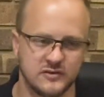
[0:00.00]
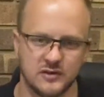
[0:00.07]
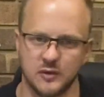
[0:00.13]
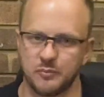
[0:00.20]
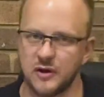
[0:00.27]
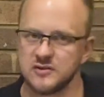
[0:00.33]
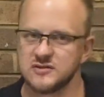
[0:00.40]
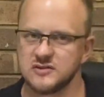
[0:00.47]
So the
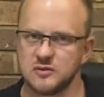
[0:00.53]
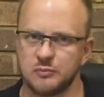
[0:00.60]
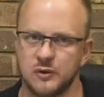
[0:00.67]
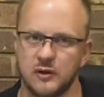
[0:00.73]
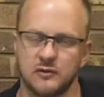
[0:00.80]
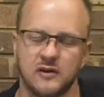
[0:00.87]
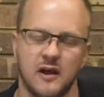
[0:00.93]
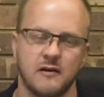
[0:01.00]
processing
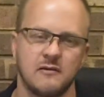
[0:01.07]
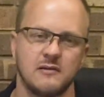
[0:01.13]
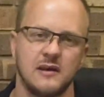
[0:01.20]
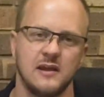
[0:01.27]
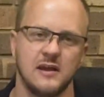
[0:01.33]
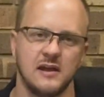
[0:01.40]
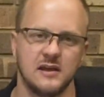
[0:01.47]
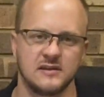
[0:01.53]
plant currently
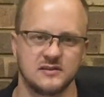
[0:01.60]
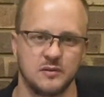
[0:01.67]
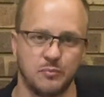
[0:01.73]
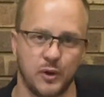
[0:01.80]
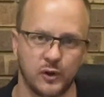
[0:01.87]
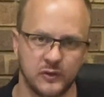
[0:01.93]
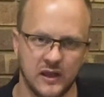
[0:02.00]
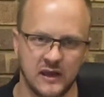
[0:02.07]
is the
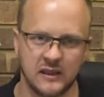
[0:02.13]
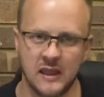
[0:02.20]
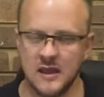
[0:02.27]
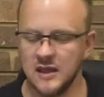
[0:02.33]
bottleneck.